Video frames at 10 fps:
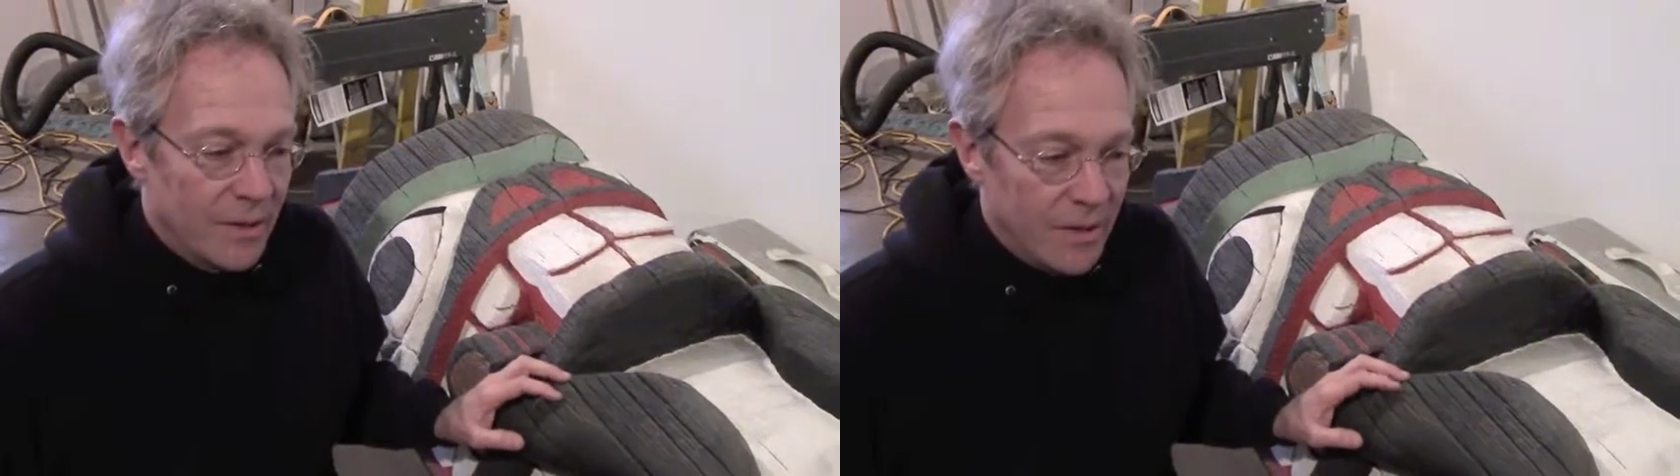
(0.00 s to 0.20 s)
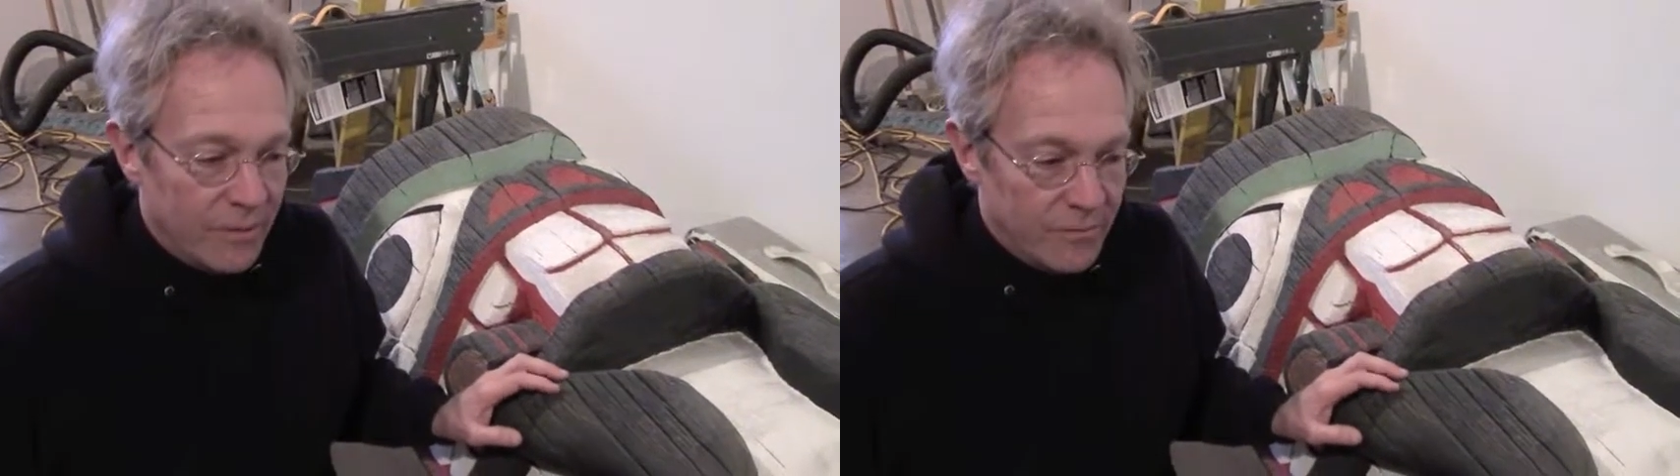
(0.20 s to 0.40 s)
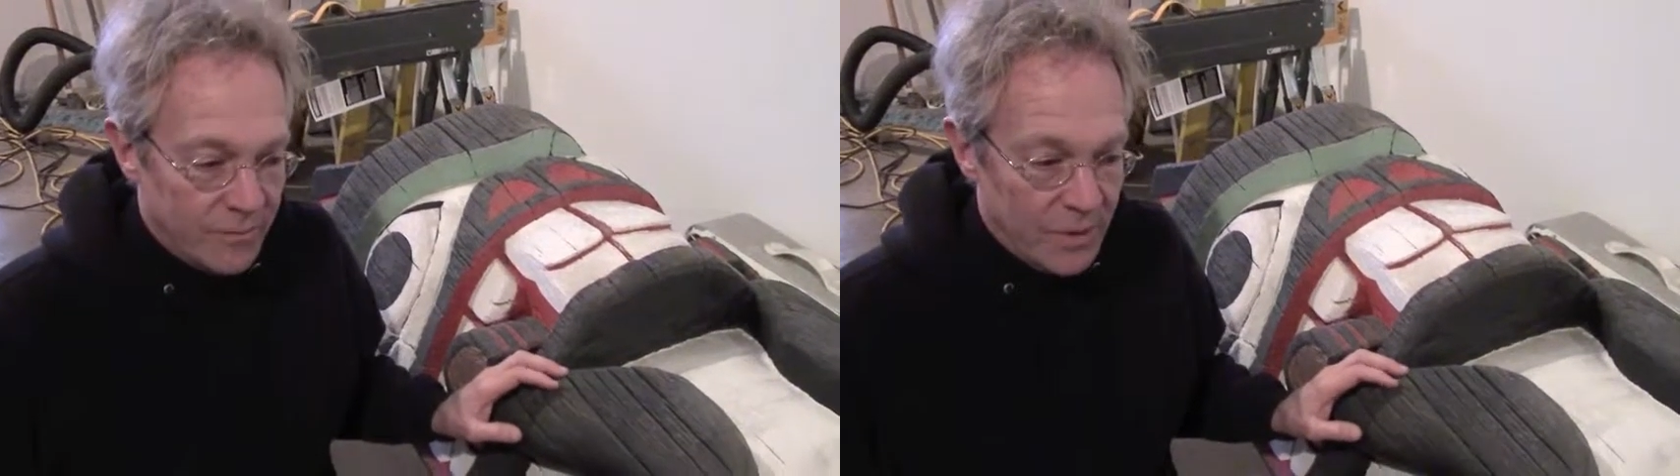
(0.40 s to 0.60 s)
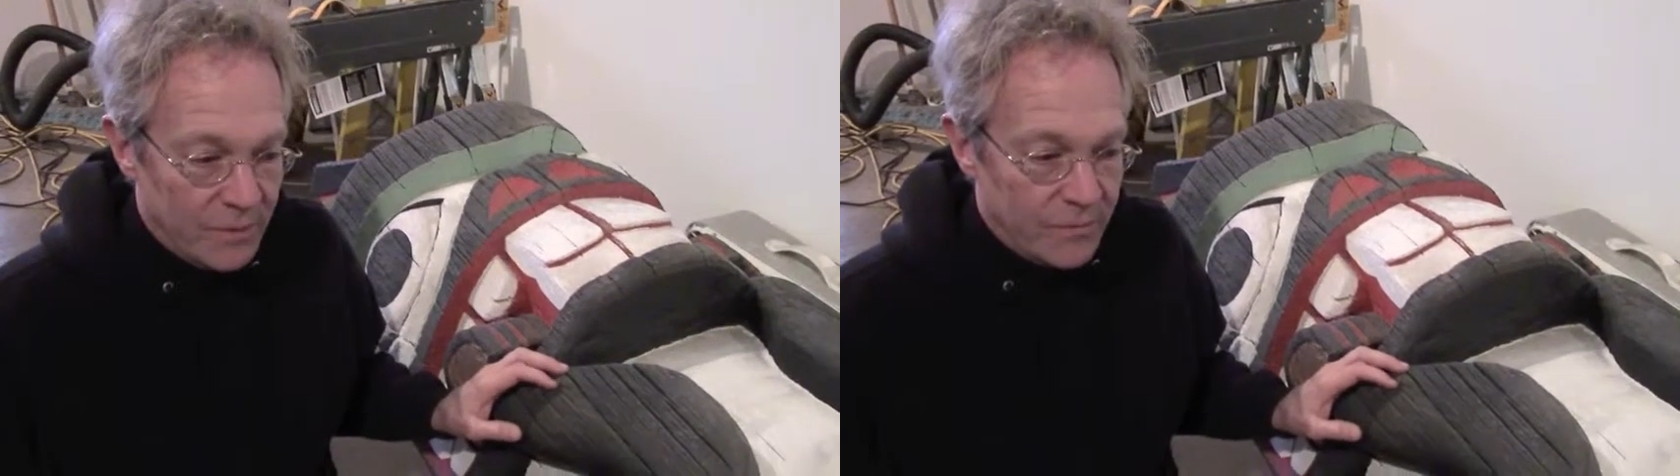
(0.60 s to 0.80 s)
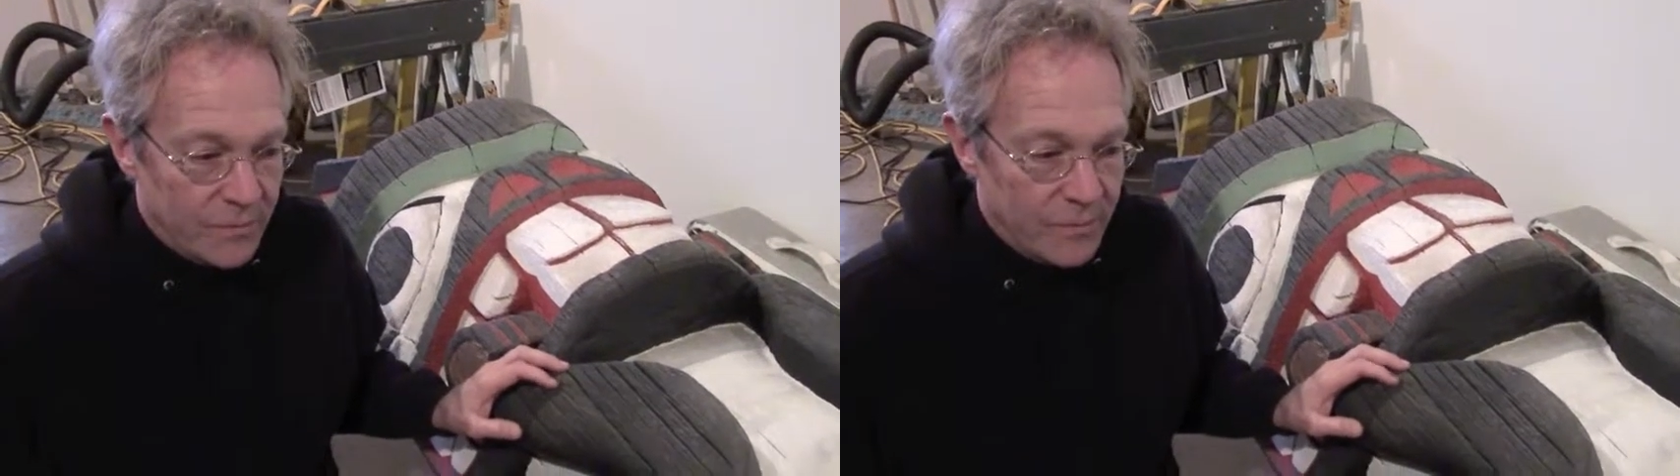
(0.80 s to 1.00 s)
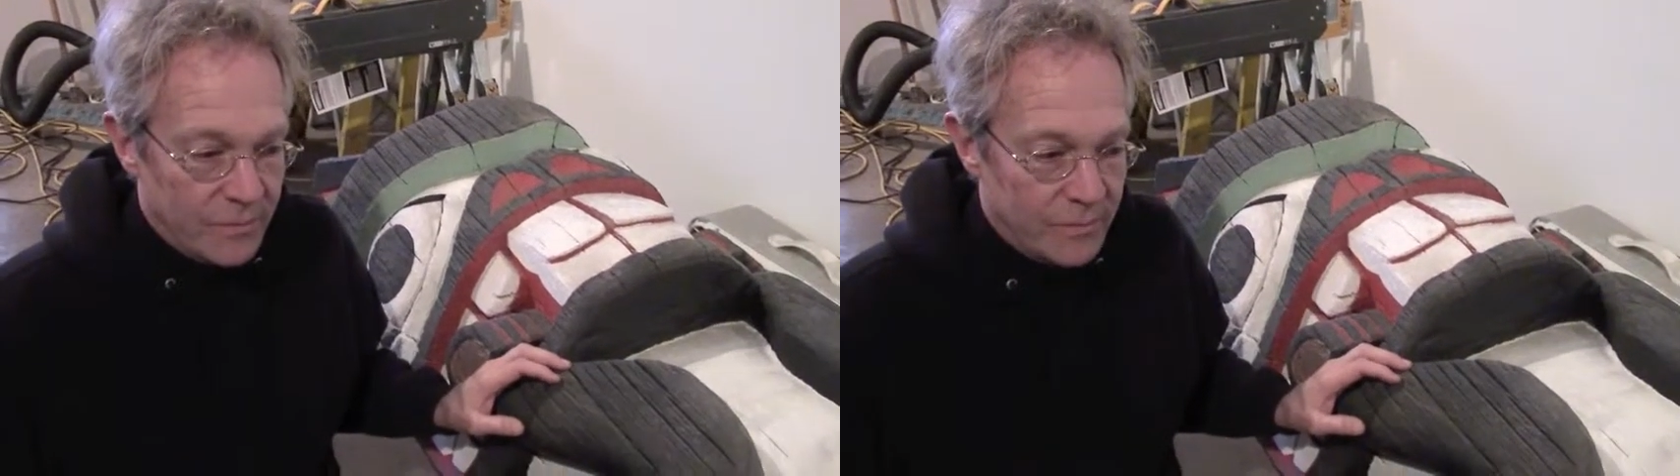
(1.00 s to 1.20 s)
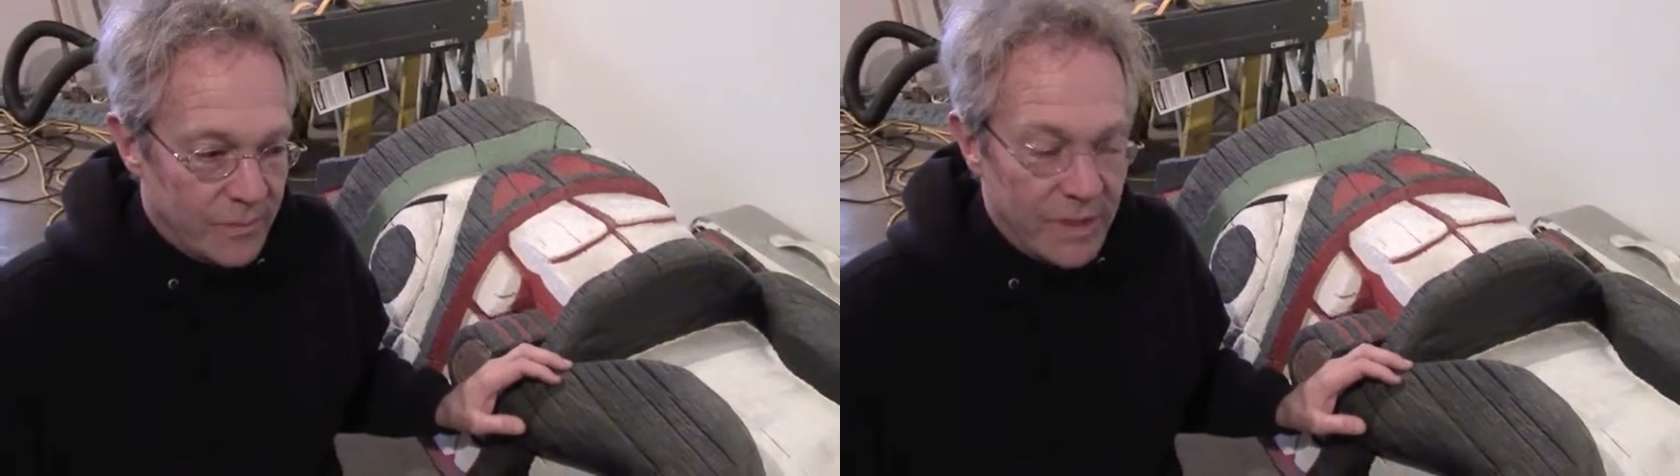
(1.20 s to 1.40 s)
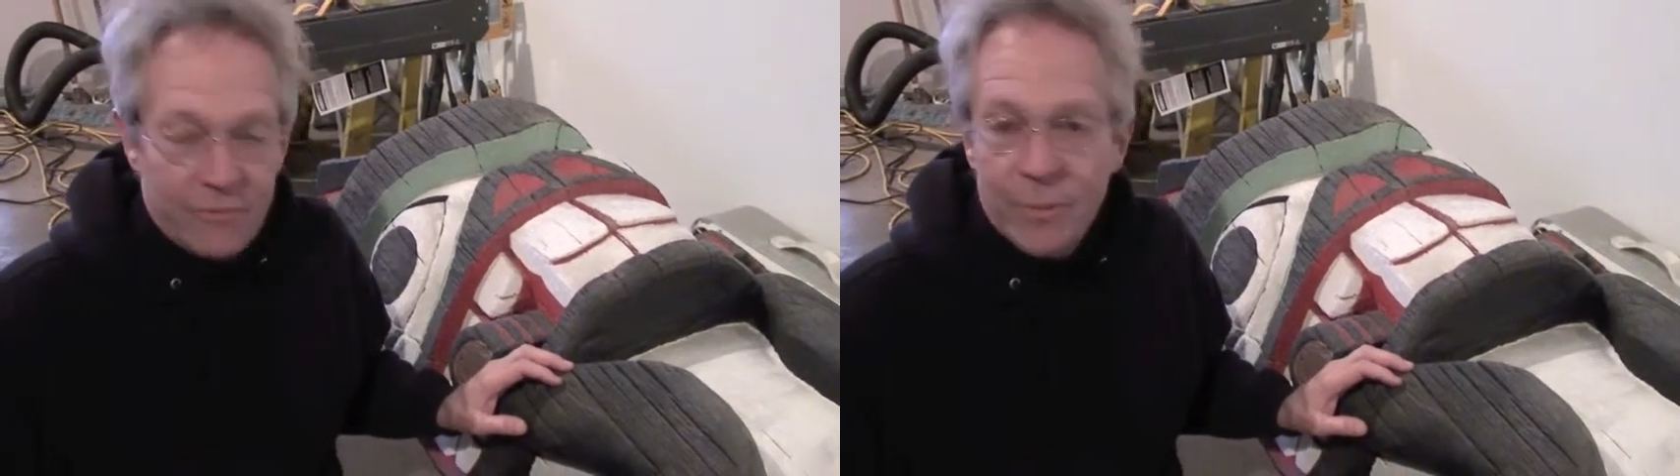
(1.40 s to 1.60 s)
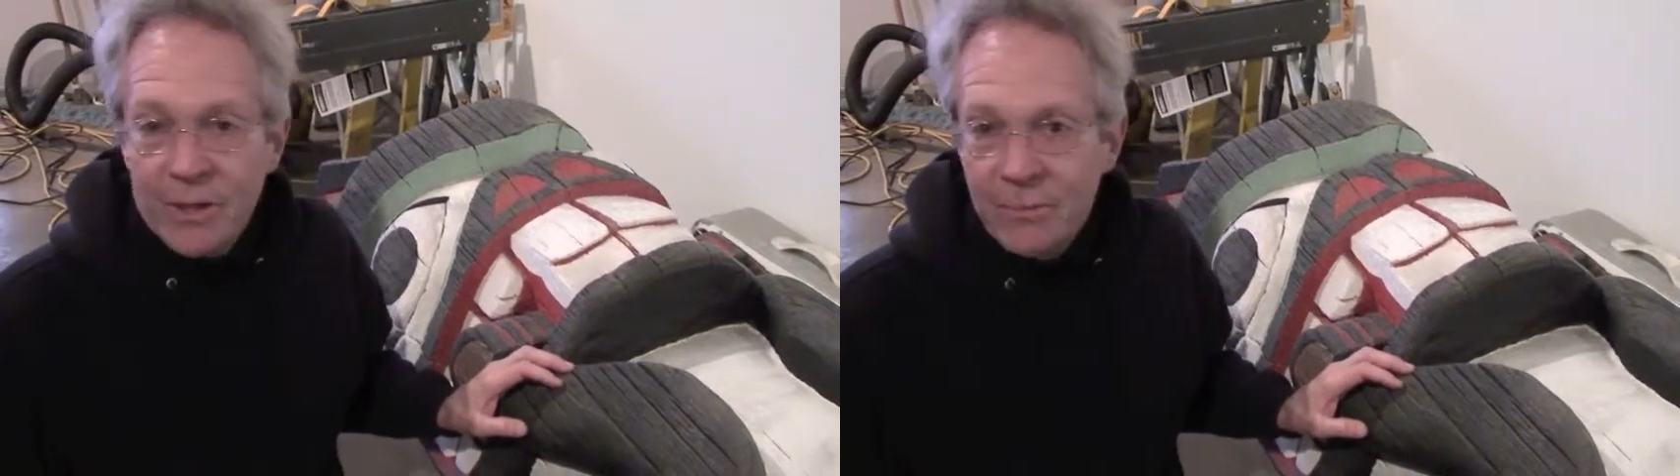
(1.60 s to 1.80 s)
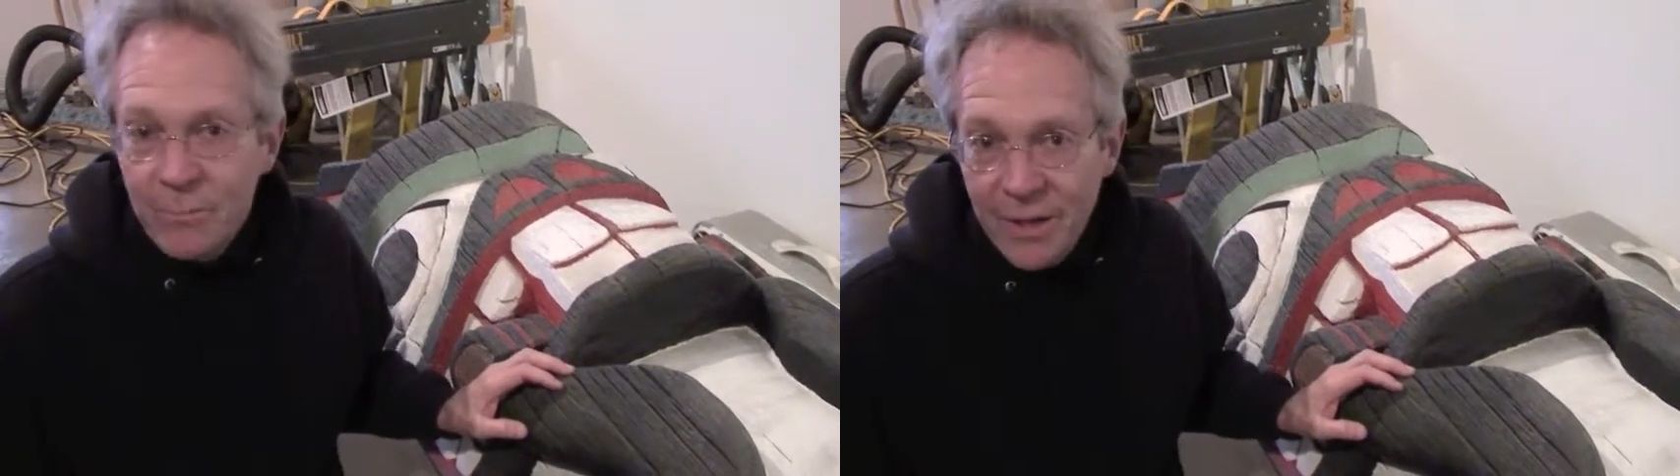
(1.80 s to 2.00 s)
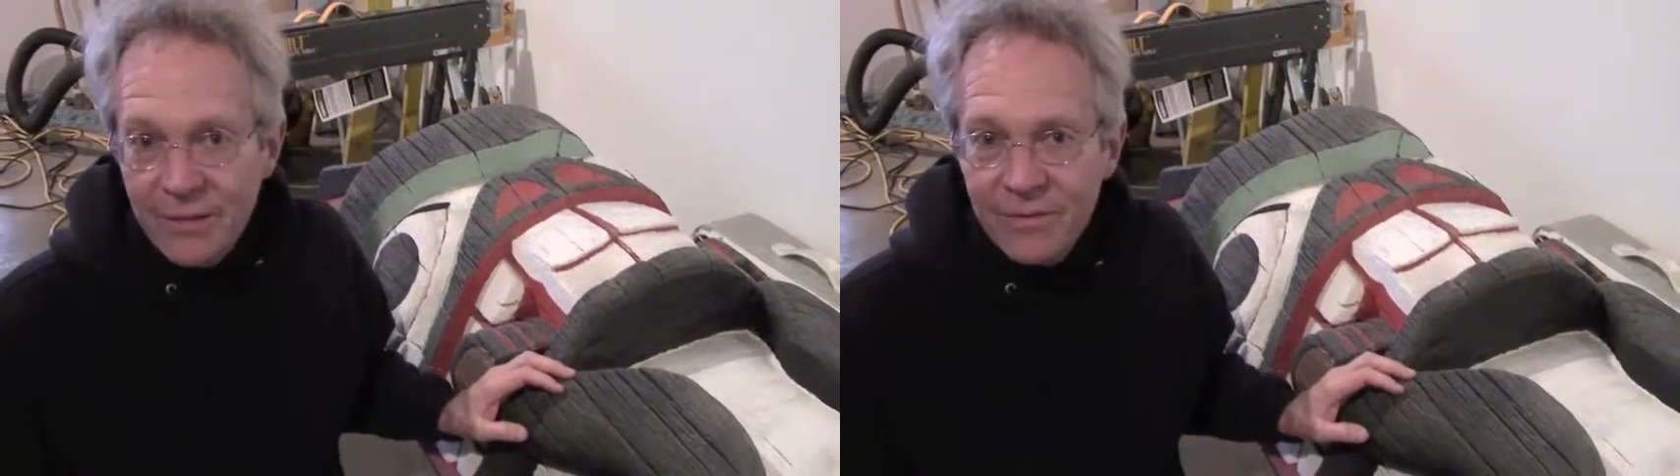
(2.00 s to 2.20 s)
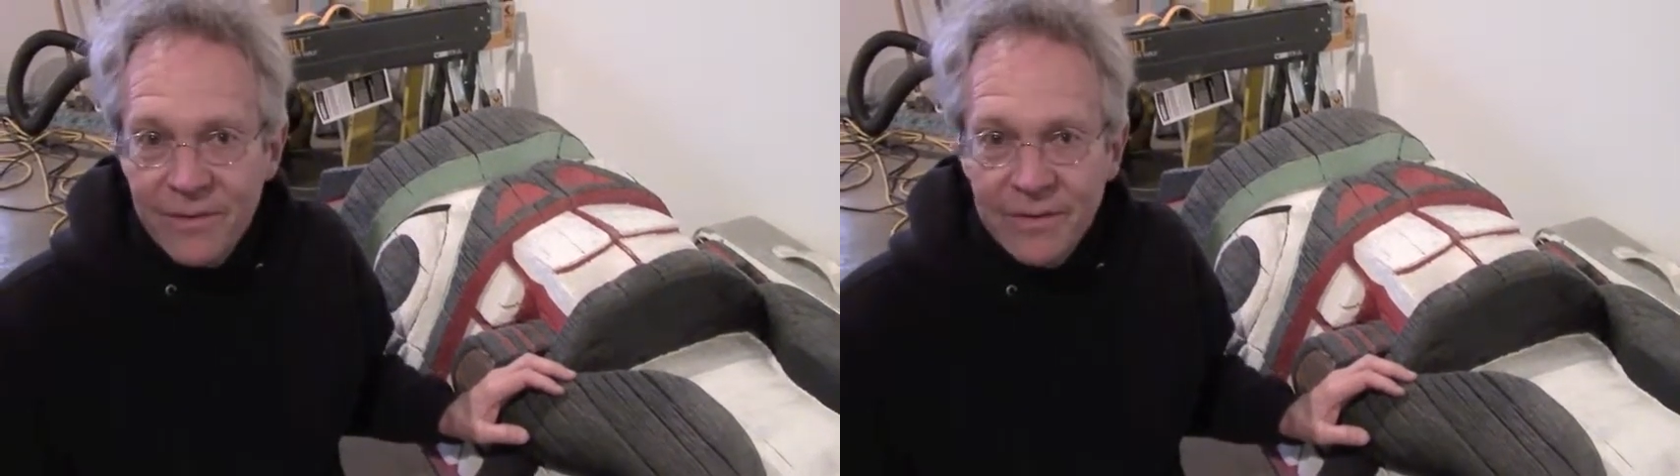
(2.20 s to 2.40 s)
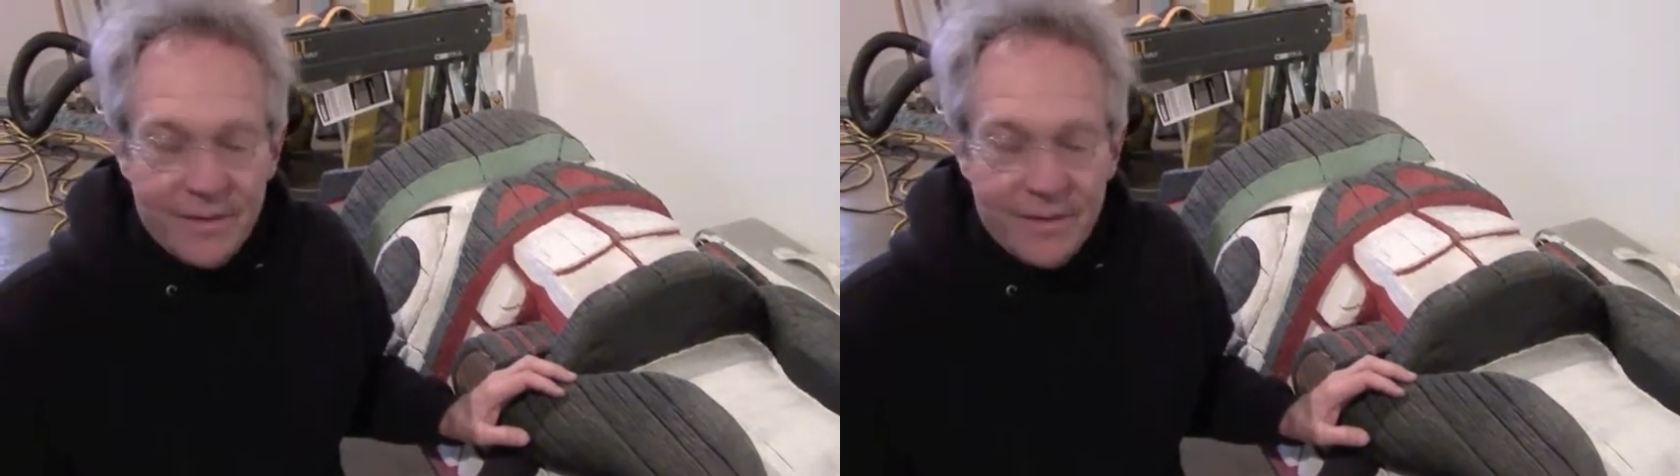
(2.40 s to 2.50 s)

of Native American myth